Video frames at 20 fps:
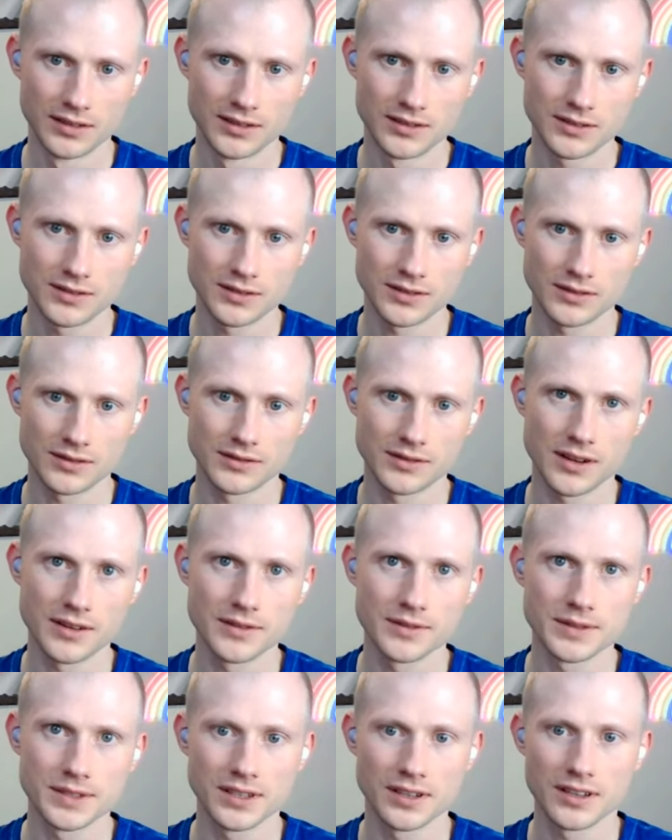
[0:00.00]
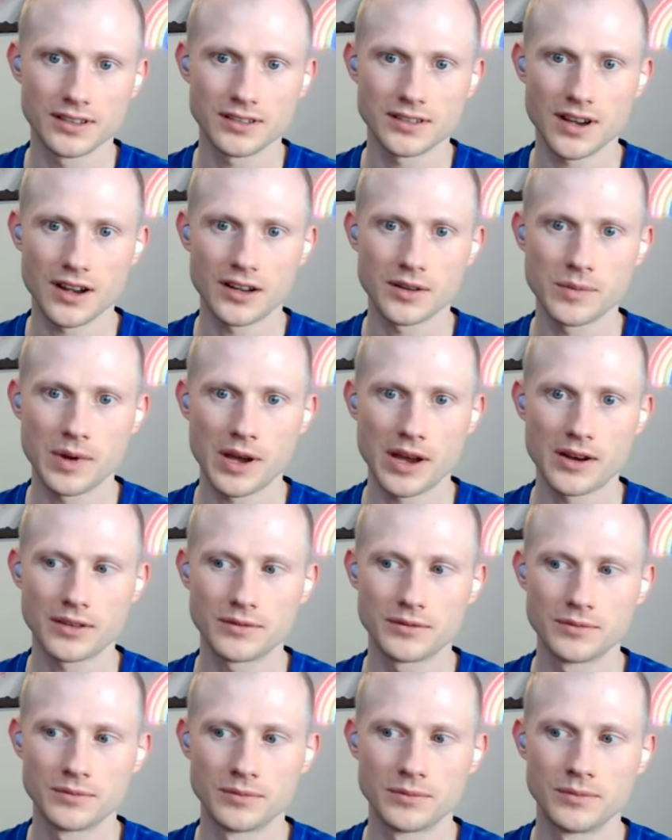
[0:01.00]
So I was going to talk
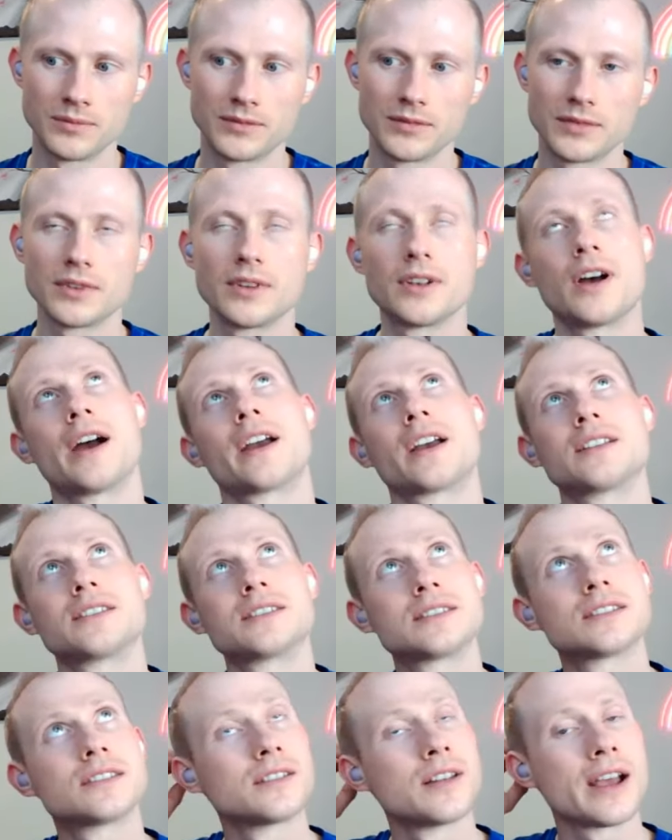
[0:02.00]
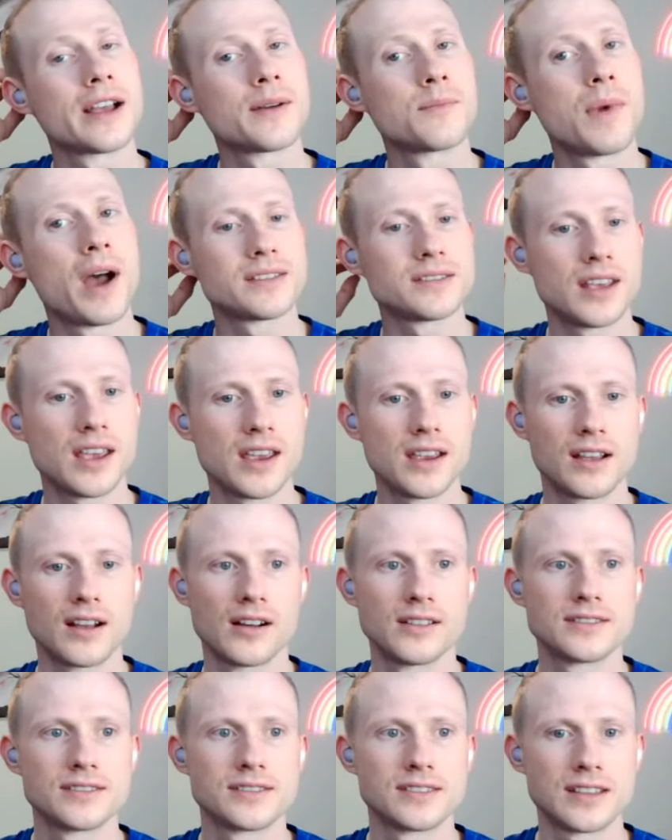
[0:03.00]
about, I guess, like my take
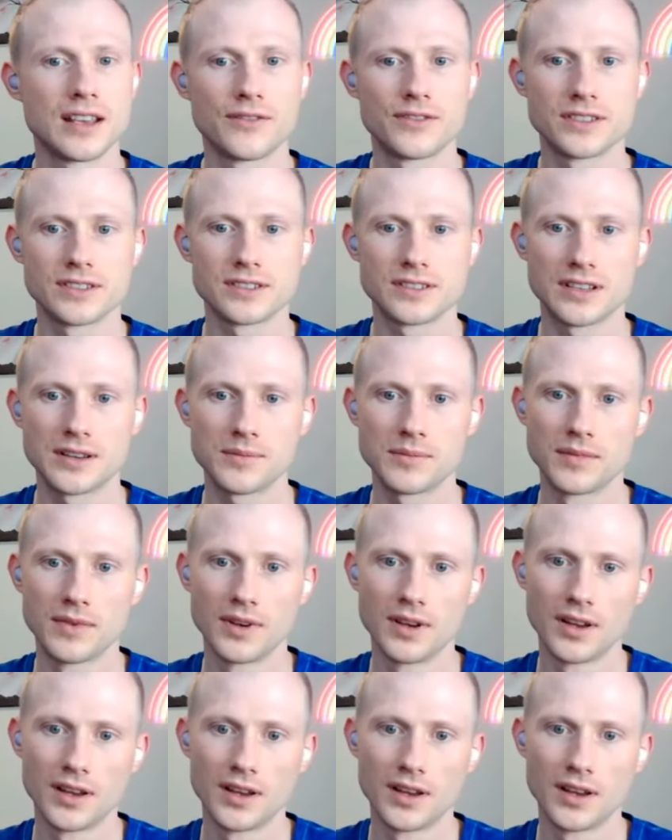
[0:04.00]
on self-esteem.